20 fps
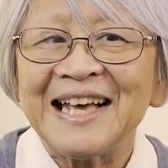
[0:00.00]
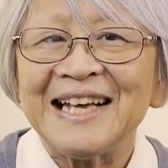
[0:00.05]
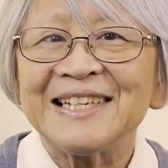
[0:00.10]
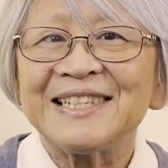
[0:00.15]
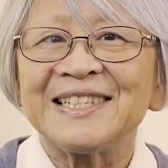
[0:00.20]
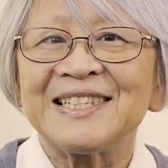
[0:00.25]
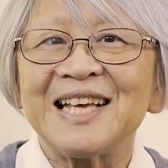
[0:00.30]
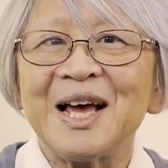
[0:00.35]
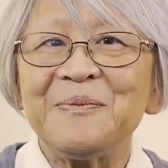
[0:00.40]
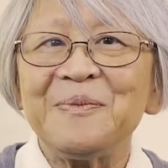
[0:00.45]

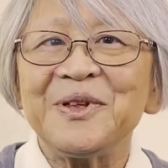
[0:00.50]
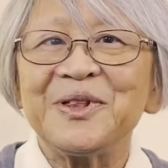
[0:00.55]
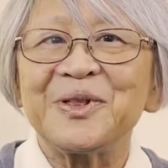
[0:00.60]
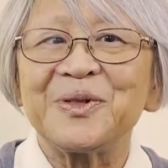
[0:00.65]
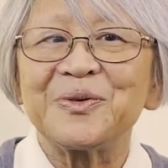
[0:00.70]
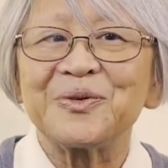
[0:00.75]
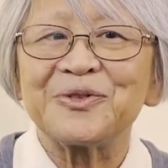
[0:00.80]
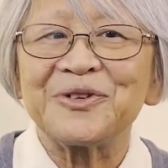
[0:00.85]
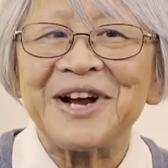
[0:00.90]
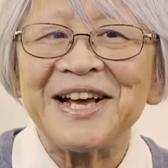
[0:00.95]
Sabbath
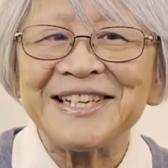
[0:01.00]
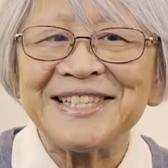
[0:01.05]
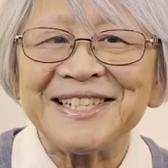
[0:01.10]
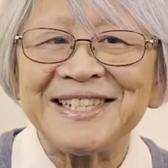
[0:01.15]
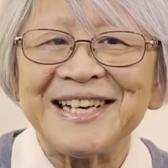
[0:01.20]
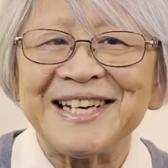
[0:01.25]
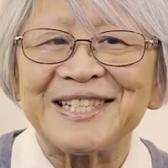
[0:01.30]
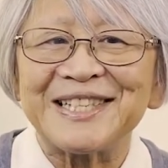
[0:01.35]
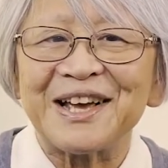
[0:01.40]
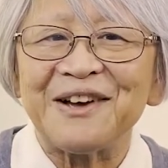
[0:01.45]
rest
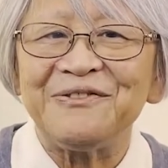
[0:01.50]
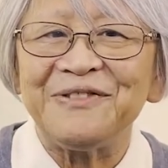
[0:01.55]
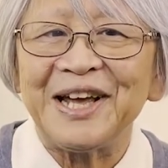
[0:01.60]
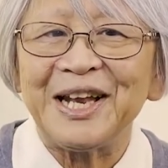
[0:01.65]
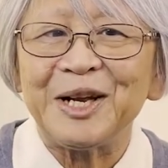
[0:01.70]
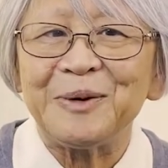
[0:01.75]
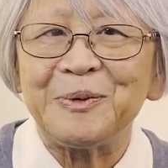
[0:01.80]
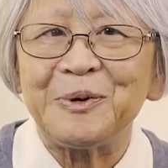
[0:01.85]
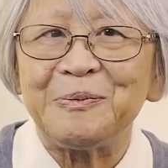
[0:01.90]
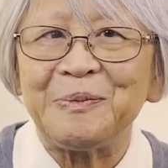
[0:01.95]
is
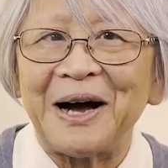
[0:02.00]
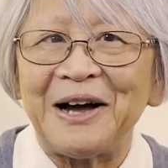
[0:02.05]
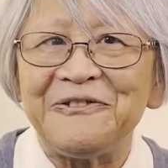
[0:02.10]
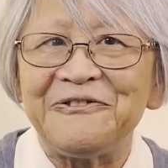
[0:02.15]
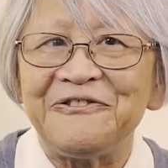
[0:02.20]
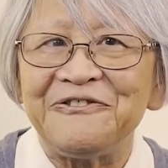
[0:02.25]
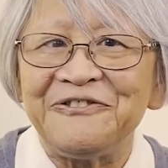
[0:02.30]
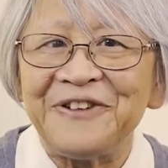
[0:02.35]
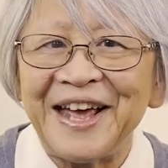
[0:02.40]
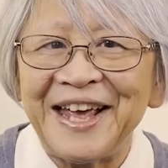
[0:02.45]
available by
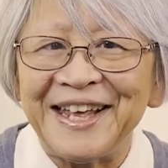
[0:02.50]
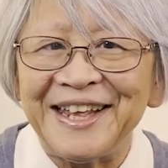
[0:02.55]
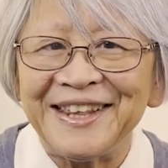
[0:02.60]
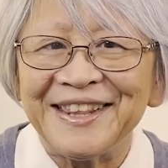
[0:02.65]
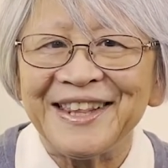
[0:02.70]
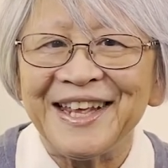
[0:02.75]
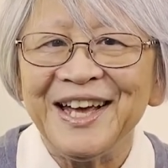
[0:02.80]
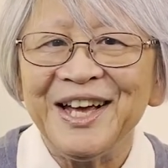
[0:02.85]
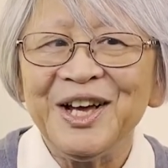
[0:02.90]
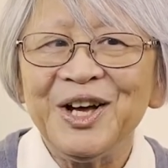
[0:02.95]

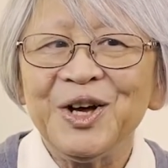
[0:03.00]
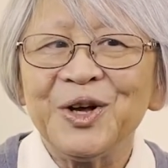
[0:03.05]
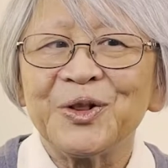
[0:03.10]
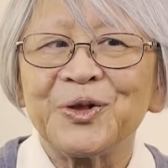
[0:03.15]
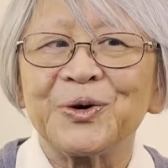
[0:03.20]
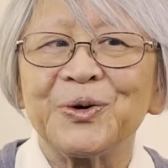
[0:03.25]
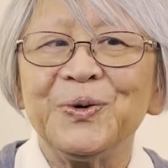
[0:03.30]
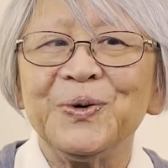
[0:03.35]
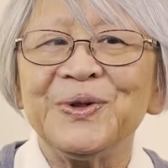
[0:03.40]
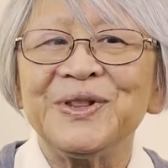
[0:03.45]
faith
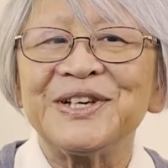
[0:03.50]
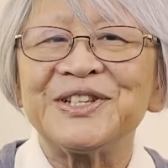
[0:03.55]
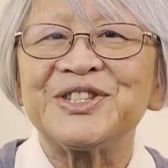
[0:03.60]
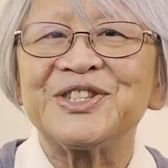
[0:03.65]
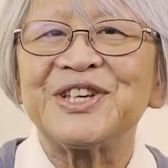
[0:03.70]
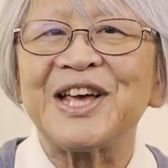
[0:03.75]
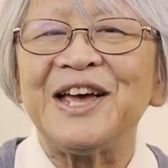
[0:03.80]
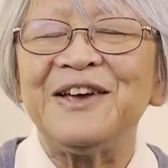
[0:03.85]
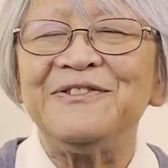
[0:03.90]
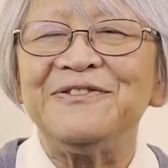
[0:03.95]
through the
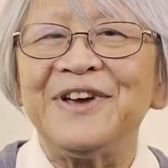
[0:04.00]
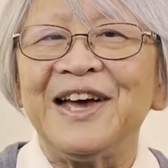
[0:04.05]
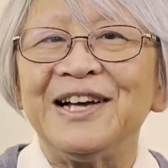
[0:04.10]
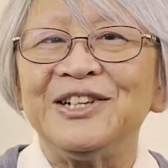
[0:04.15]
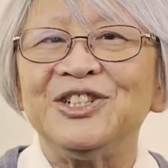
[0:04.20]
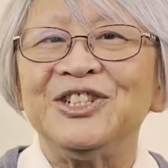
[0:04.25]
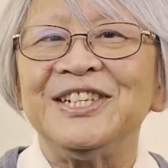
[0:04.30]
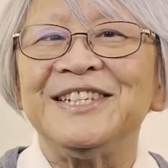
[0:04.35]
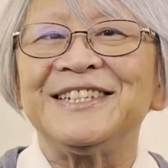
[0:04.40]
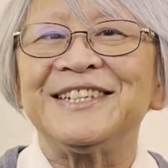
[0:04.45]
Savior,
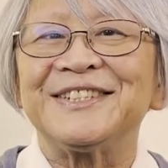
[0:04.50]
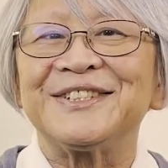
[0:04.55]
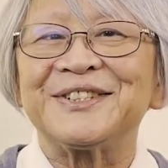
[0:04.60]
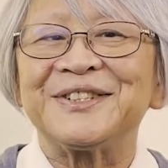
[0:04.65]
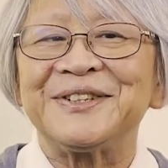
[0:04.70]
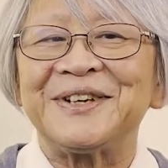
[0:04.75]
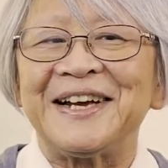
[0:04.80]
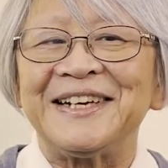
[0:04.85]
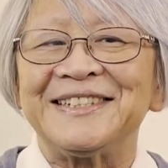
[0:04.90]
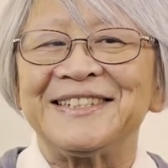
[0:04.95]
Jesus
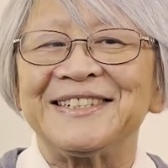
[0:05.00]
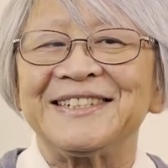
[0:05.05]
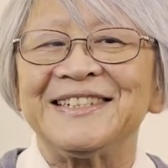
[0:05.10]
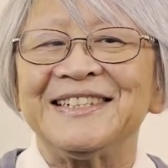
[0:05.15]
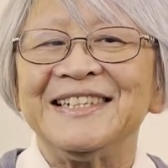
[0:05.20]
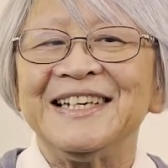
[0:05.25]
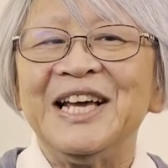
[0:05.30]
Christ.